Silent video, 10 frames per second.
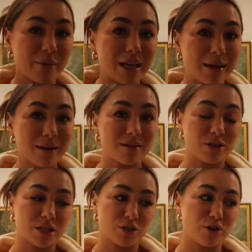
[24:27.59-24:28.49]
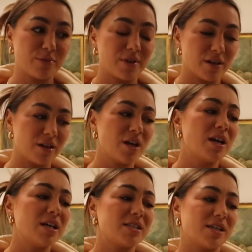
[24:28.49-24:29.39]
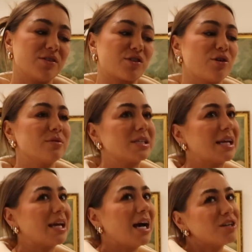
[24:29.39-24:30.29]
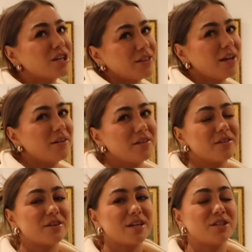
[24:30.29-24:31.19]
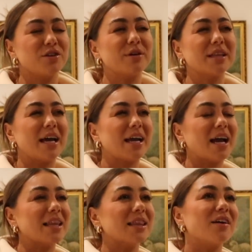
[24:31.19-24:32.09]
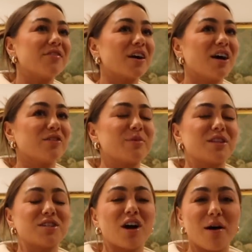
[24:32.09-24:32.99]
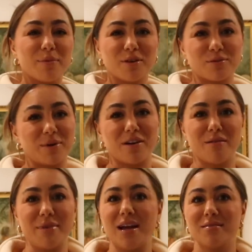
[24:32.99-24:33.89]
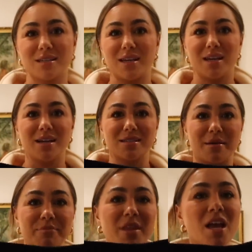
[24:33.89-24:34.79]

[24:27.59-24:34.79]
When I came out of the dressing room, the sales girl was like, yeah, I tried that on the other day too, and like, I love the color, but the top looked weird on me. I was like, yeah, same.